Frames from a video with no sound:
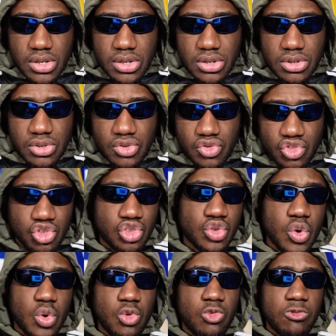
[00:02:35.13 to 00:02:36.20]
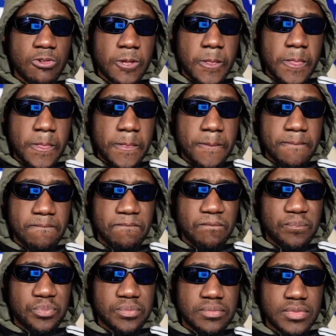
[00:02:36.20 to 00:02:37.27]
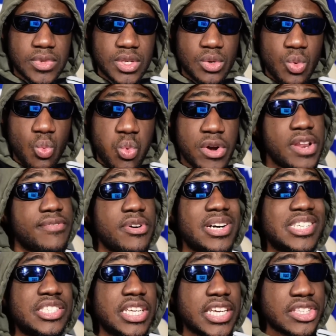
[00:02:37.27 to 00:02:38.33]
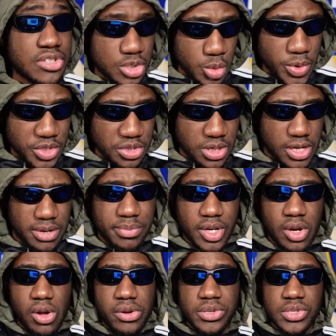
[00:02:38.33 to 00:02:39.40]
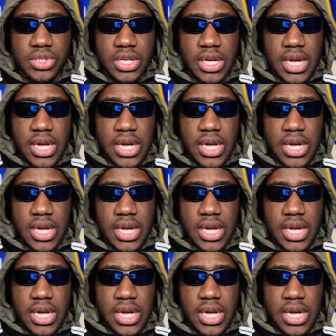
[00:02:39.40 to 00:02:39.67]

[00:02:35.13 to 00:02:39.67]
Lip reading: So we're in a very sticky situation here because